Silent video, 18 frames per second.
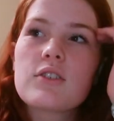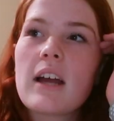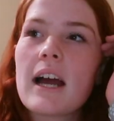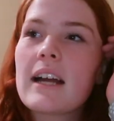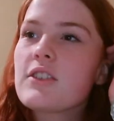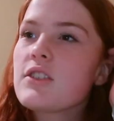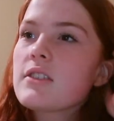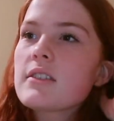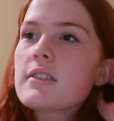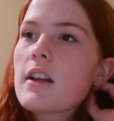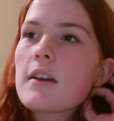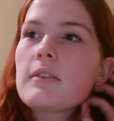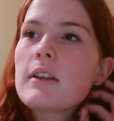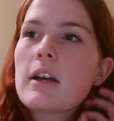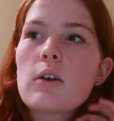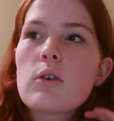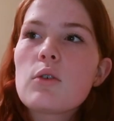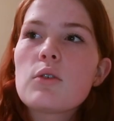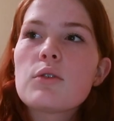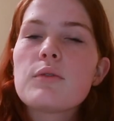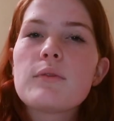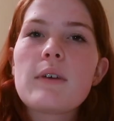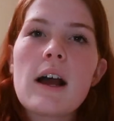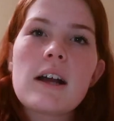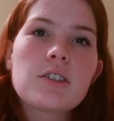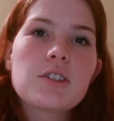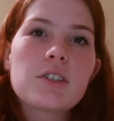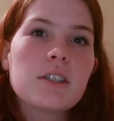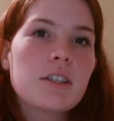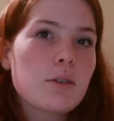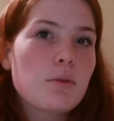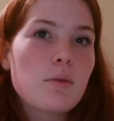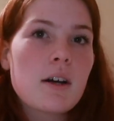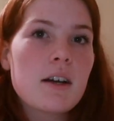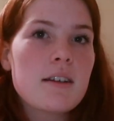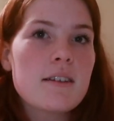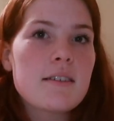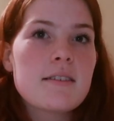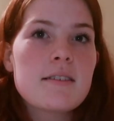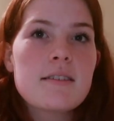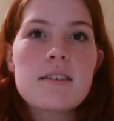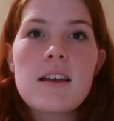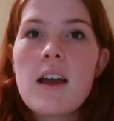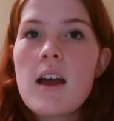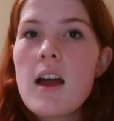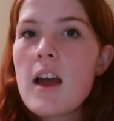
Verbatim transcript: I just loved how old-fashioned it was.